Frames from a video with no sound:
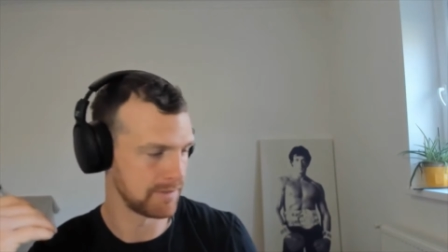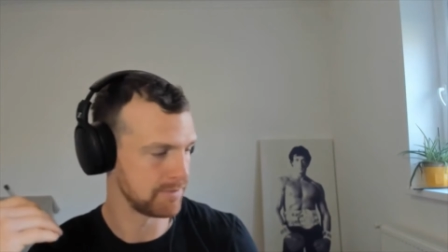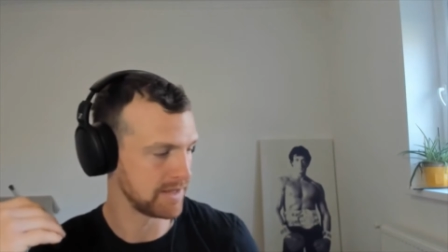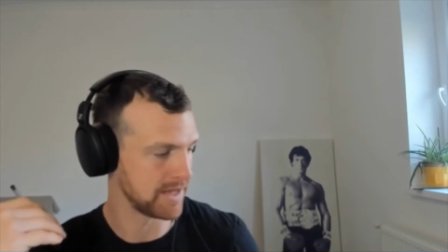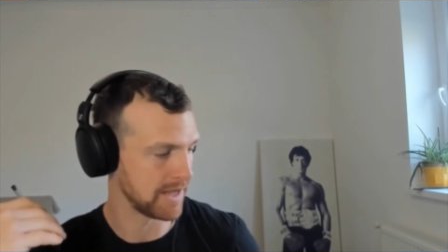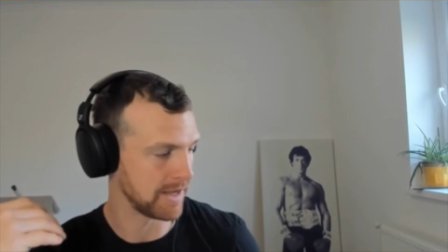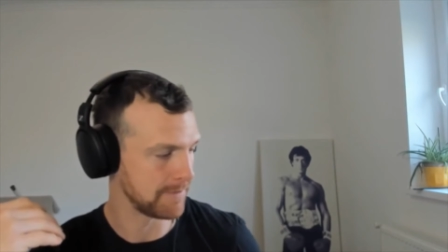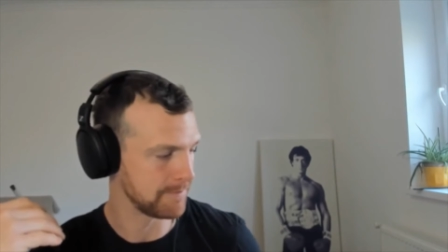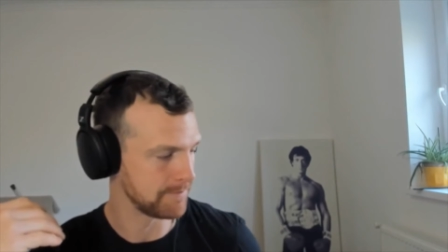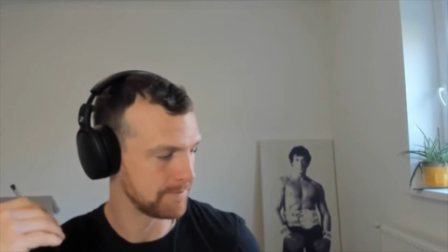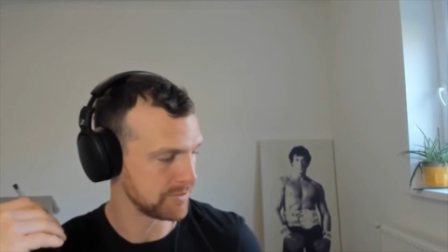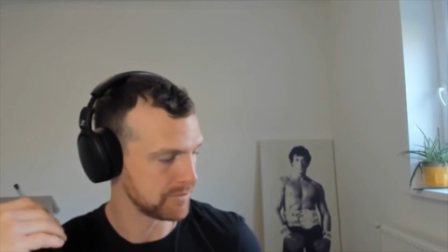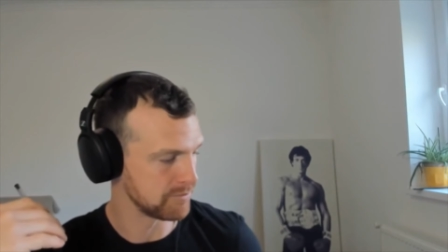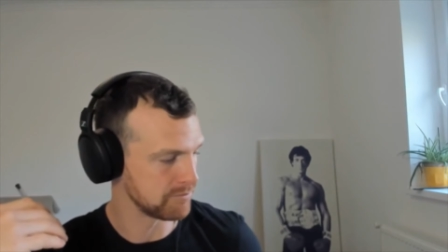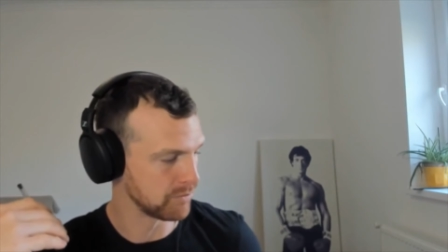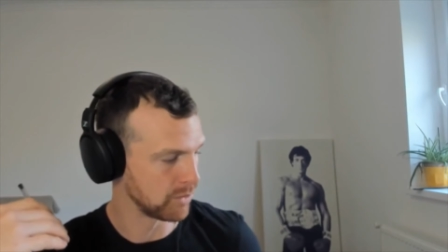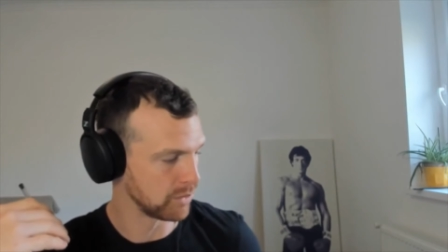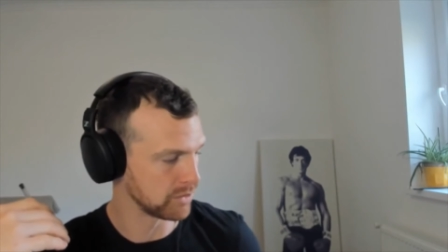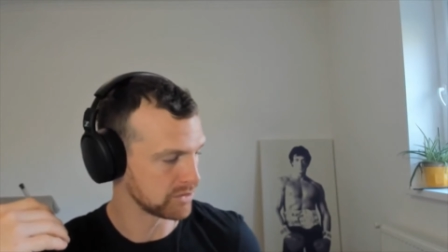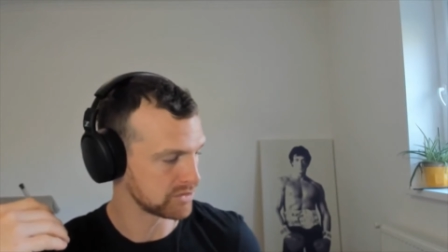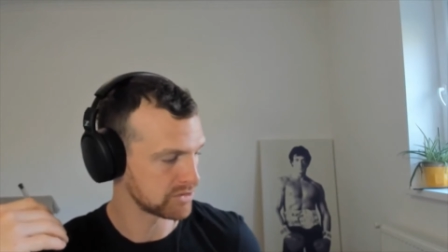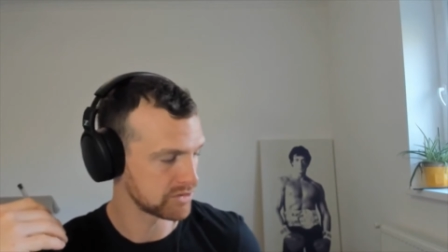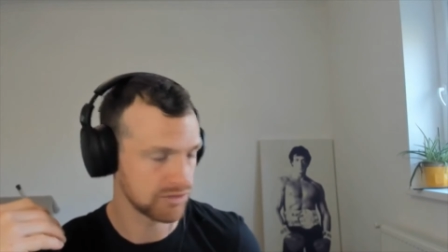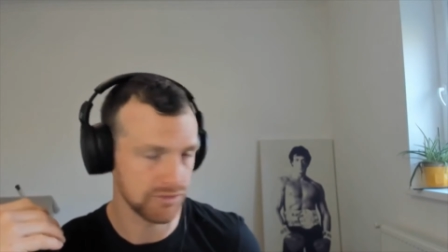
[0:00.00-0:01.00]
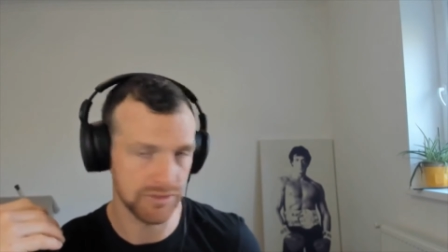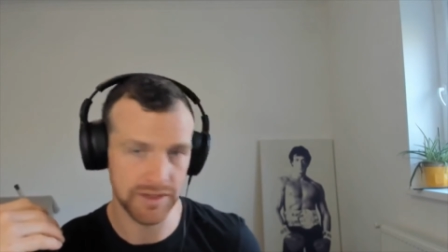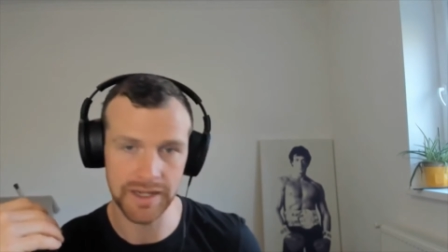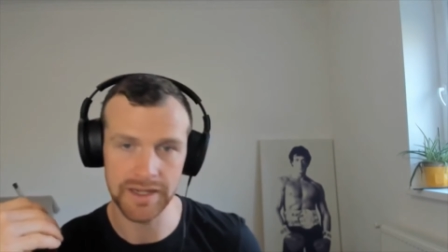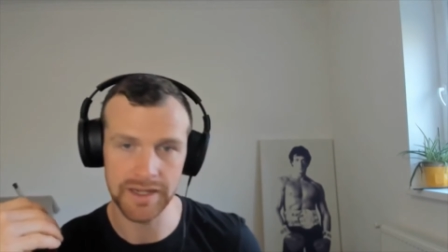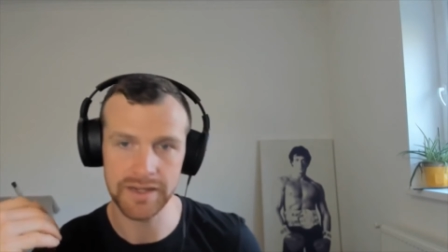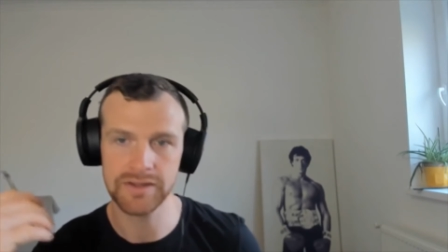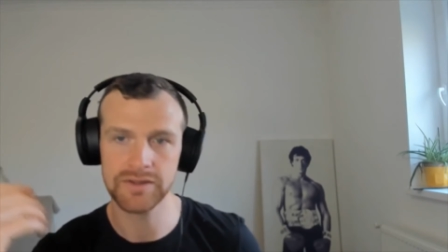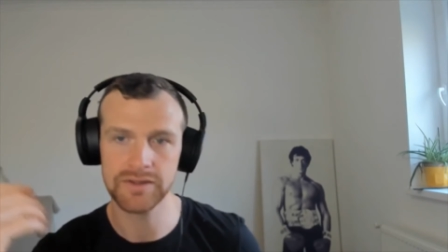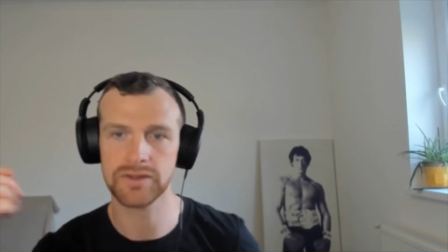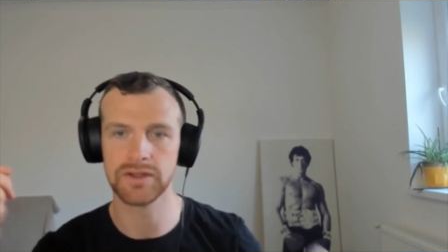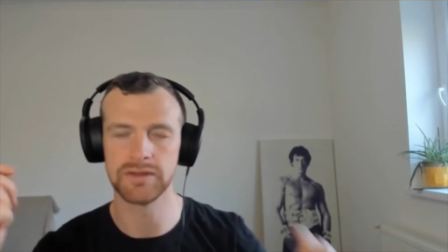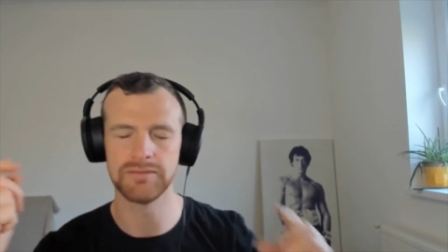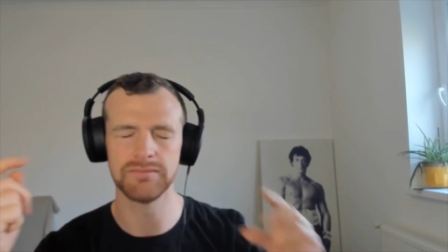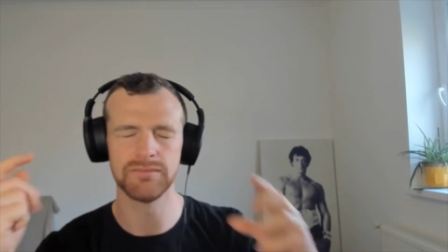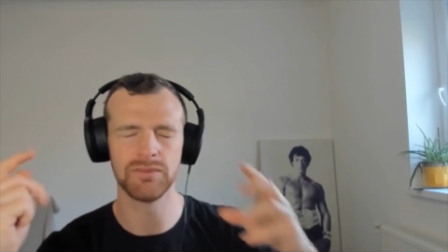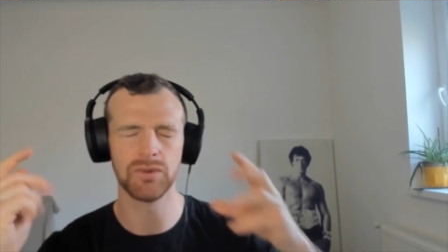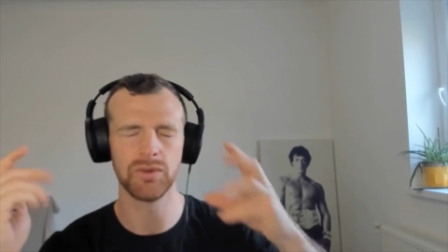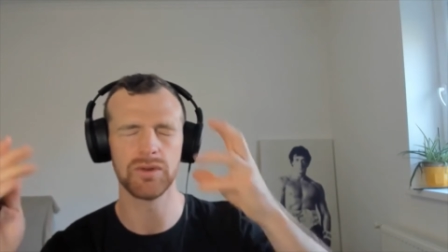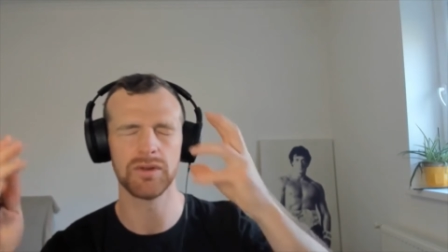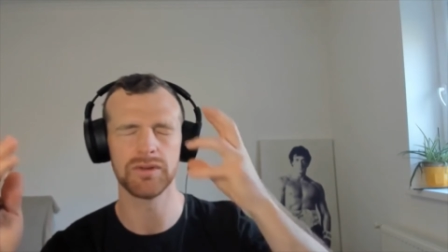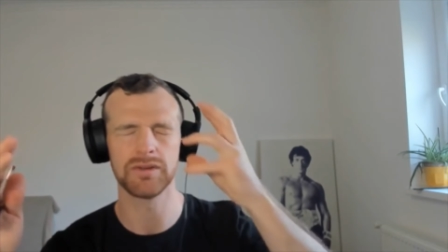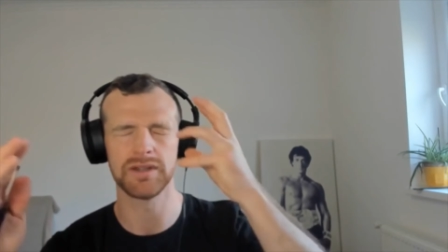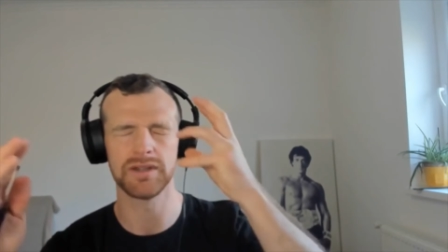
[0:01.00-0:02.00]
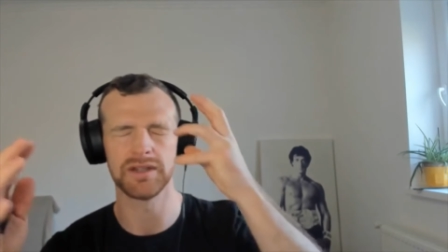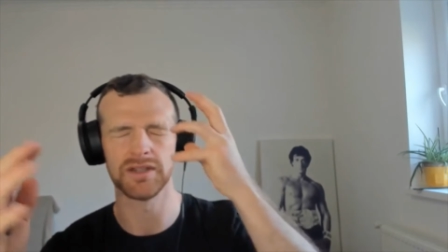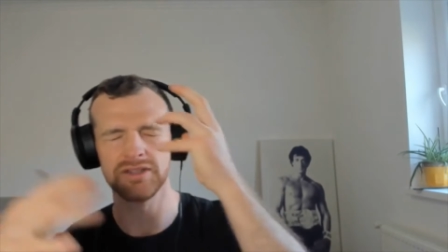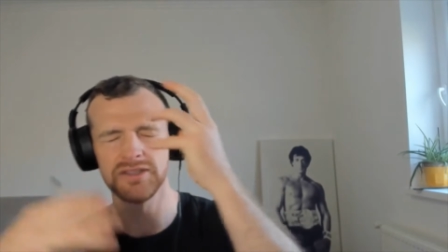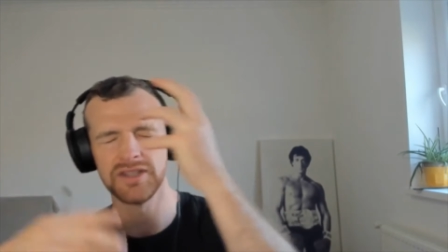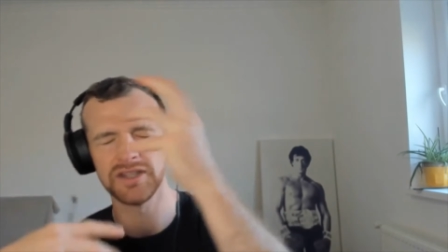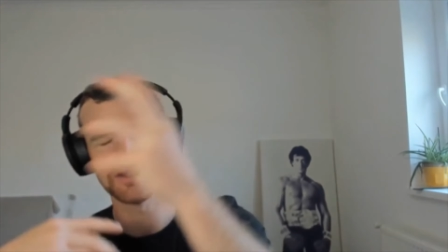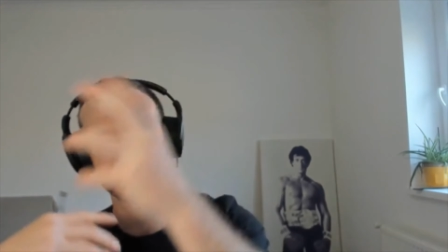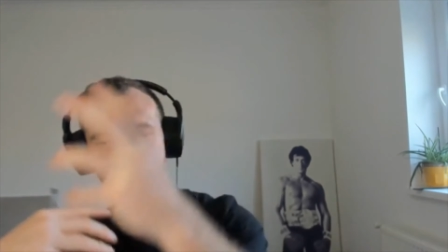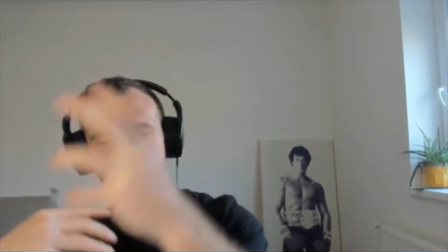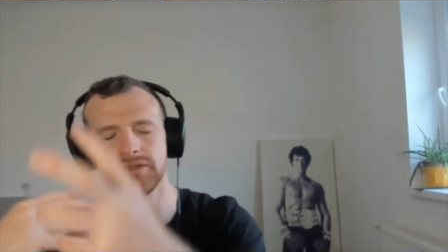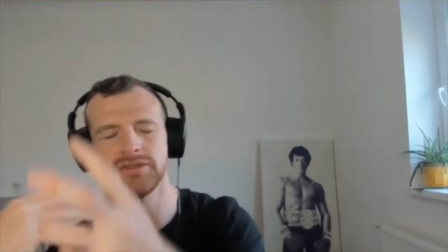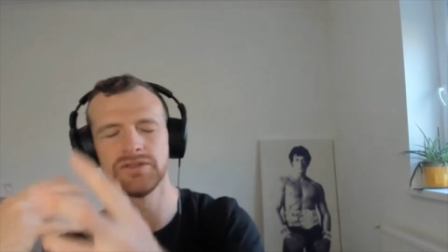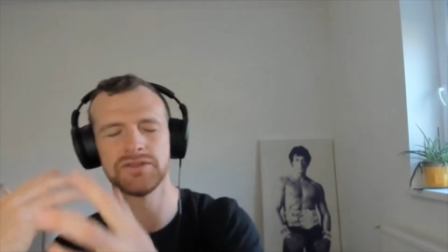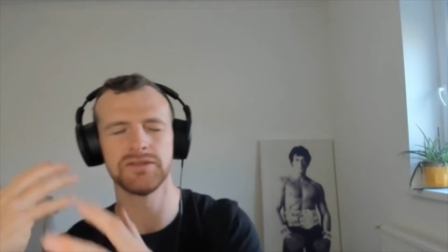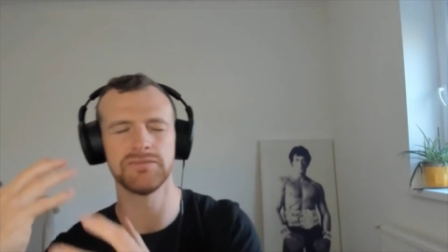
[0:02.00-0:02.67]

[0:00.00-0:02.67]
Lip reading: But yeah, more screens, the more decisions,